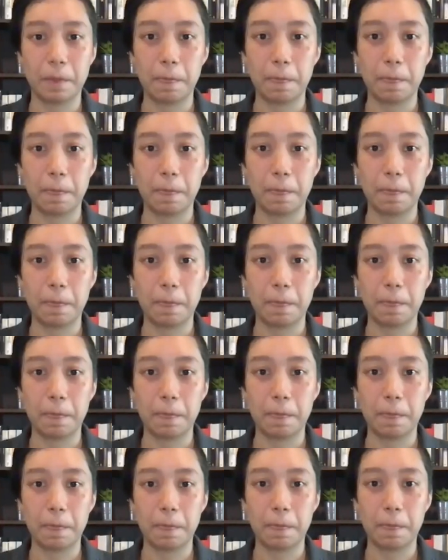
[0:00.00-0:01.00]
that
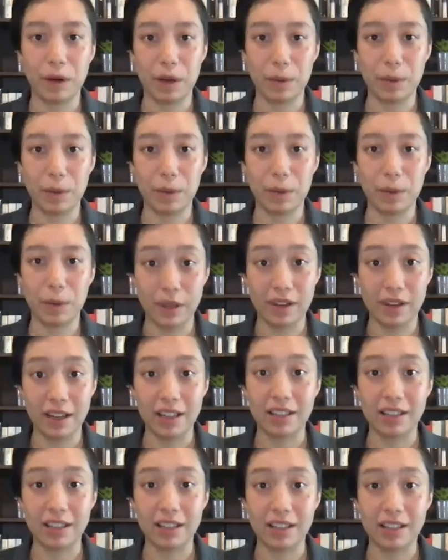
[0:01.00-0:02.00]
I am the right person to be the
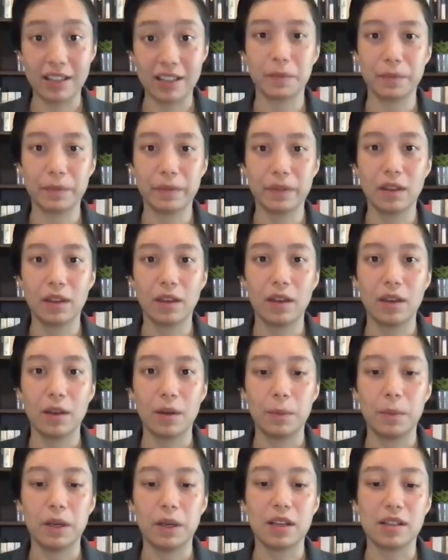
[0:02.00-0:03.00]
next leader,
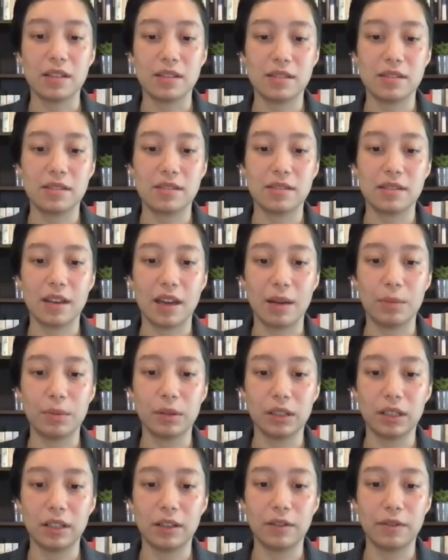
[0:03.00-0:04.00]
because I
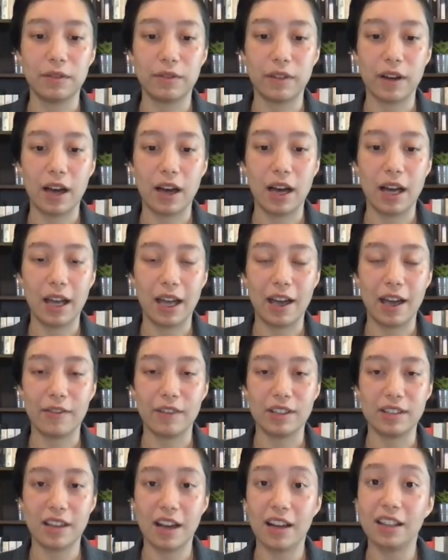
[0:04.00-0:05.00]
believe I have
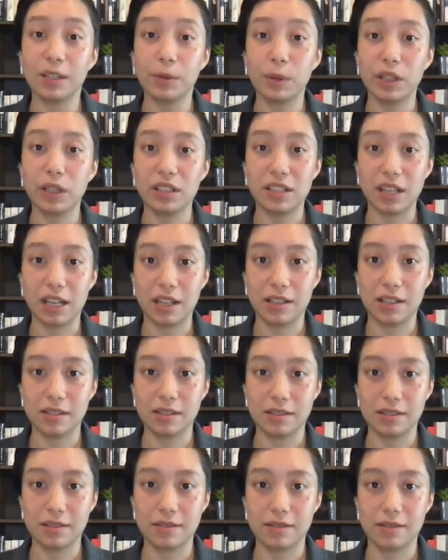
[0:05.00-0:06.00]
exactly what it
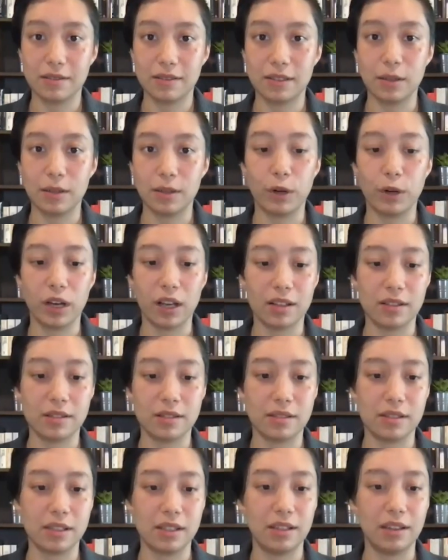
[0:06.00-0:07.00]
takes to bring
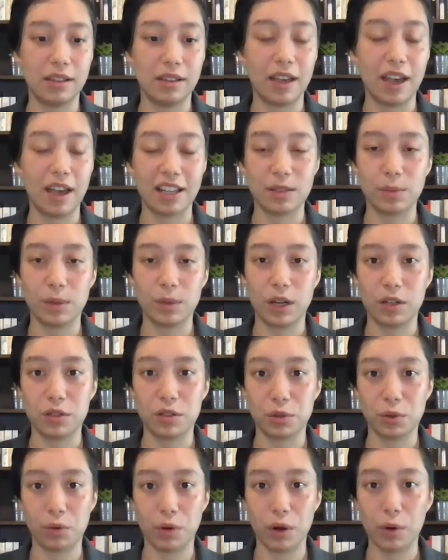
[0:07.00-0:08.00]
us the
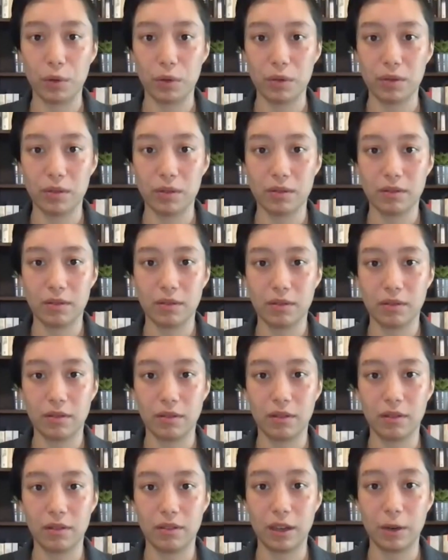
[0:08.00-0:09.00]
exponential growth
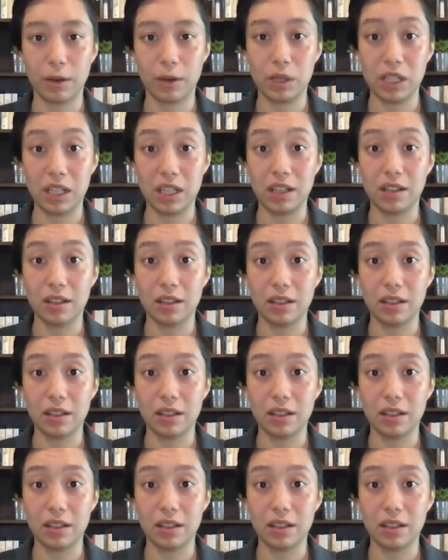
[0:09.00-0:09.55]
that we need.